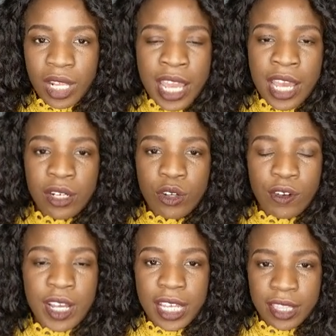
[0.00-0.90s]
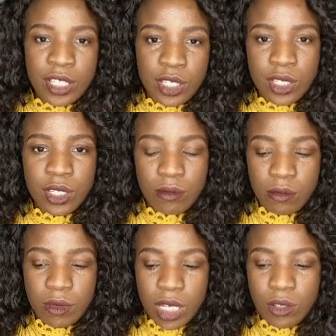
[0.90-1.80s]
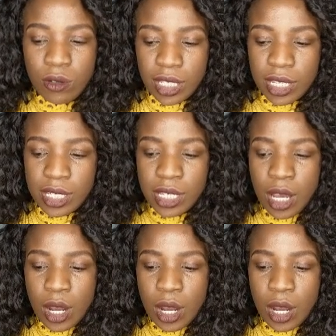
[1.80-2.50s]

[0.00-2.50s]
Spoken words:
and create this to-do list.